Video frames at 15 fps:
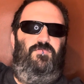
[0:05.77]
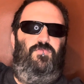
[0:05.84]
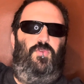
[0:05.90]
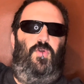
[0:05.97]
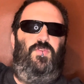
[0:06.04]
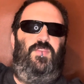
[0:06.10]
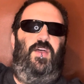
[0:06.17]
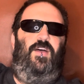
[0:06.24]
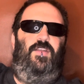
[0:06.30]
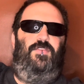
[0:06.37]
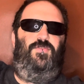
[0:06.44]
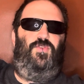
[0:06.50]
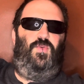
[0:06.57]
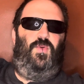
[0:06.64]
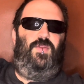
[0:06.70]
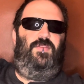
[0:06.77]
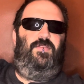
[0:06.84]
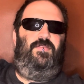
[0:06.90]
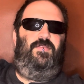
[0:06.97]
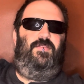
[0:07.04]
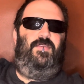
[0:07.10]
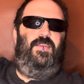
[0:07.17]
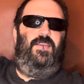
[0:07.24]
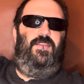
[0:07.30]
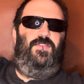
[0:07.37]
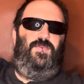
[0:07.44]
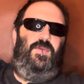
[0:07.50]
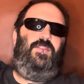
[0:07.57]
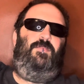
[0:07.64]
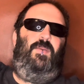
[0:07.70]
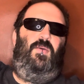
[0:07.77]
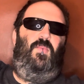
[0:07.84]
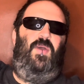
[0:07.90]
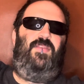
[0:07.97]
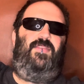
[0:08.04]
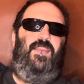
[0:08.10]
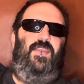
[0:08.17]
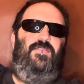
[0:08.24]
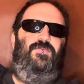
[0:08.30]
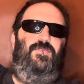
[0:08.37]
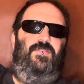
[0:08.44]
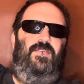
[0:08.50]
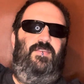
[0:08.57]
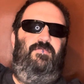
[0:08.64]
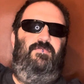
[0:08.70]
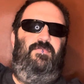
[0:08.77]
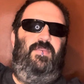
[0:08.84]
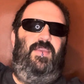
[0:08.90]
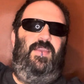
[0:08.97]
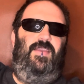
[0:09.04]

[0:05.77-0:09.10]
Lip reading: Roald Dahl shorts, directed by Wes Anderson,